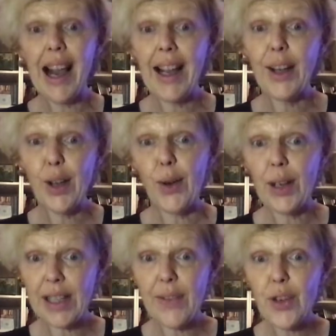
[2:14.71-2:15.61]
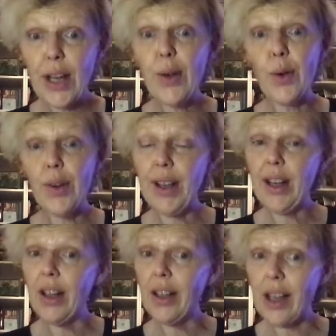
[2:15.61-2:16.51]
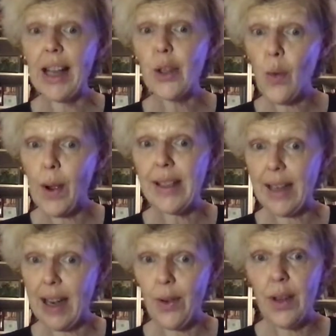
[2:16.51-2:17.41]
I know, because I've tried ordering it online twice now,